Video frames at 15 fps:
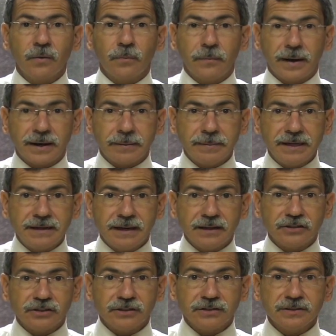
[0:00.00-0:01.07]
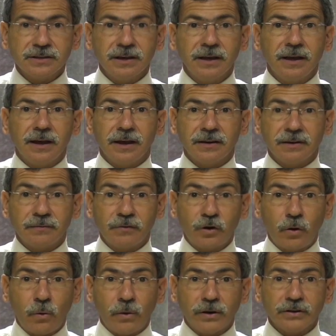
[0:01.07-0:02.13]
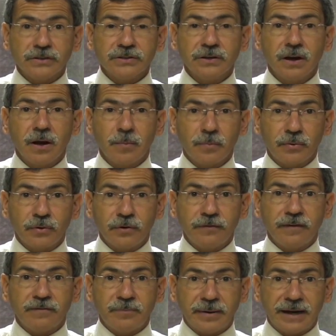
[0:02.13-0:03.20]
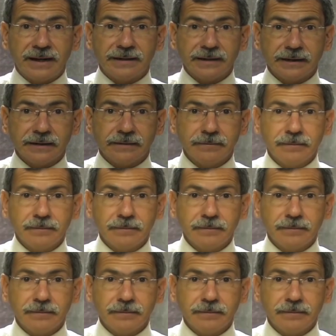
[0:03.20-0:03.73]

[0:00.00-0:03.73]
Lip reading: recommendations, and of course, proof of bonding.